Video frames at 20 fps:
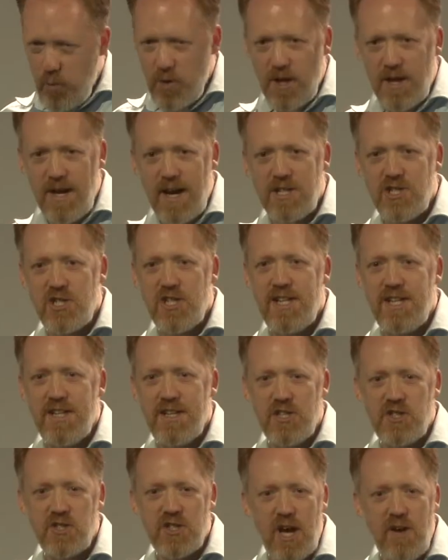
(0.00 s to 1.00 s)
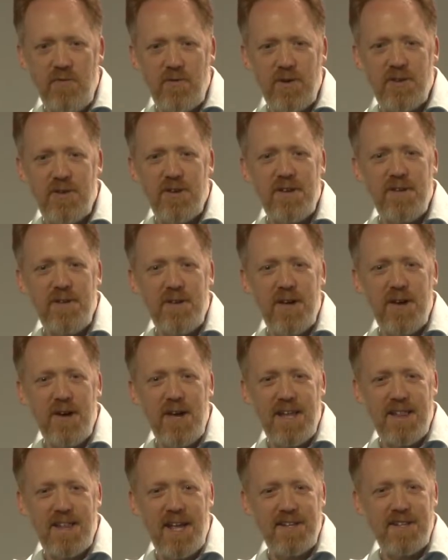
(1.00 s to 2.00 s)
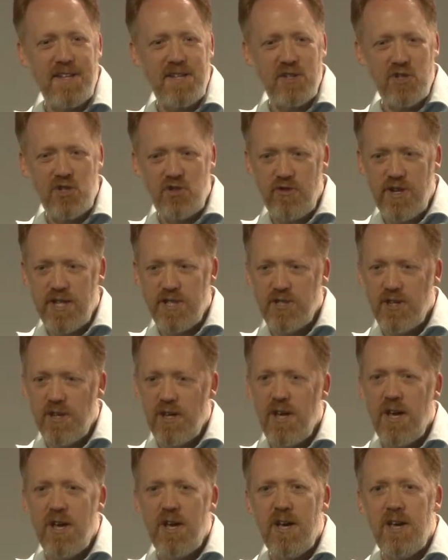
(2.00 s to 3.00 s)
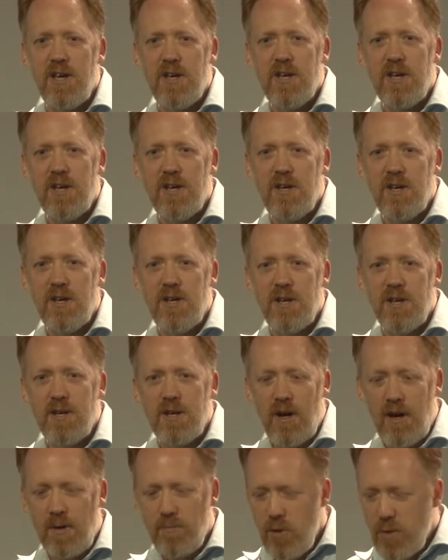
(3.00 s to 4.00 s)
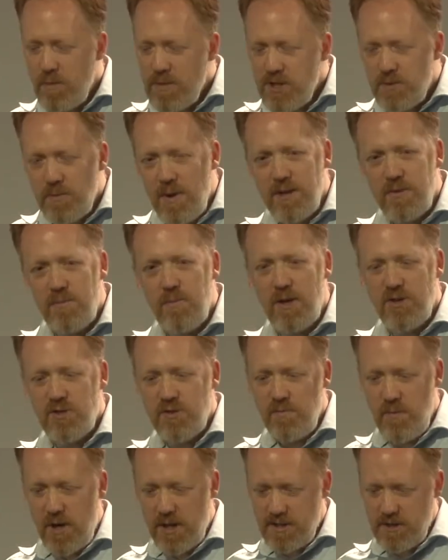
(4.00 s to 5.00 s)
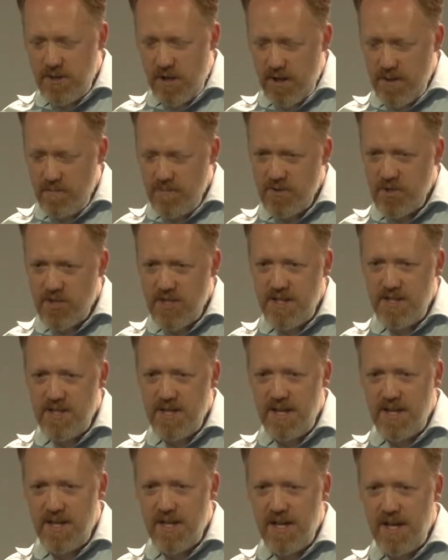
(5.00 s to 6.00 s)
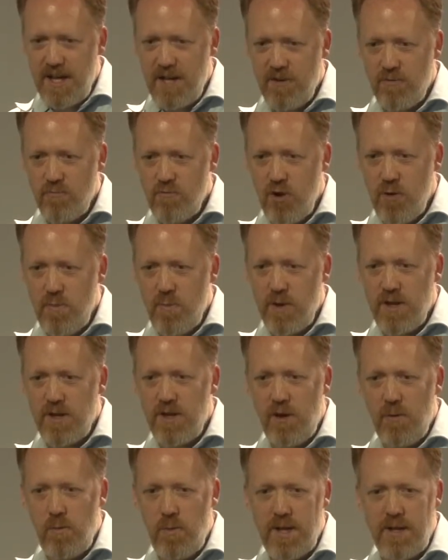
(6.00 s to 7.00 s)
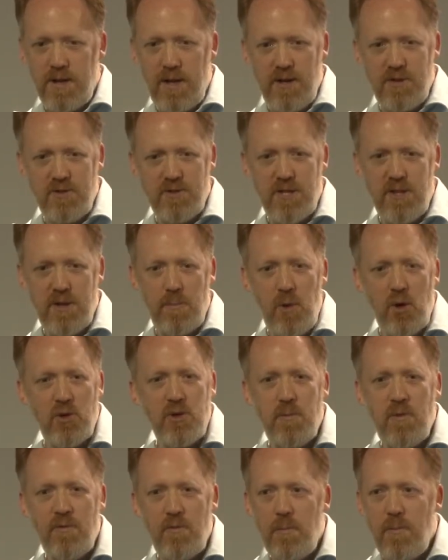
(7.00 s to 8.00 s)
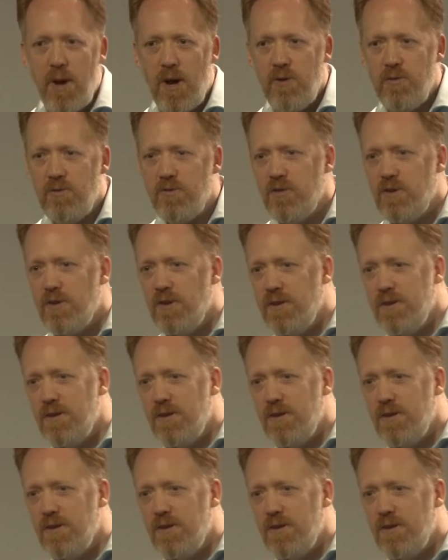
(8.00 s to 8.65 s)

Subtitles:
what I actually discovered in that industry is that I probably spent most of my time sitting in a room with no windows in the bottom of a boat